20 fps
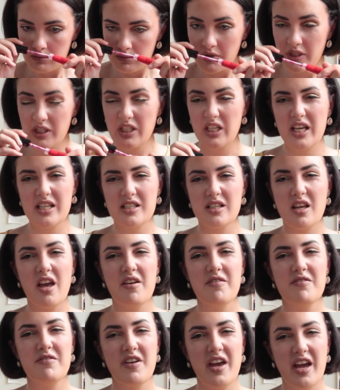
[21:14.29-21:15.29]
it has
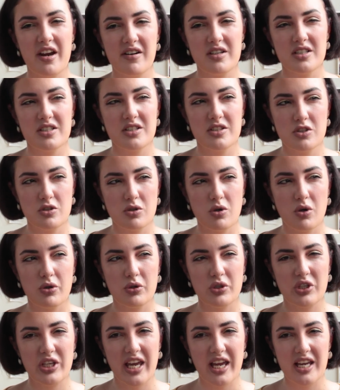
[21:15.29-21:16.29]
a very
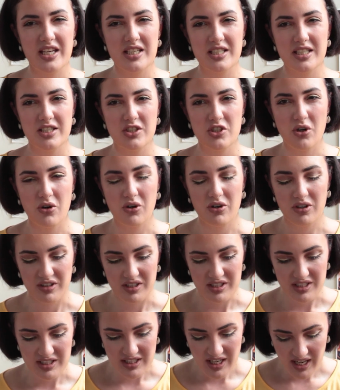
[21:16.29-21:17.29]
strong candy
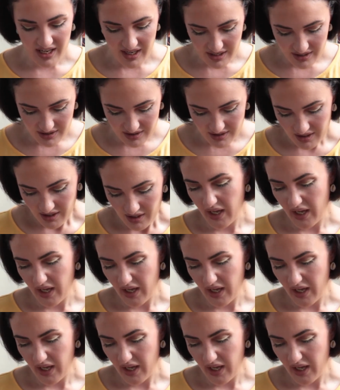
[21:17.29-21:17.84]
chocolate scent.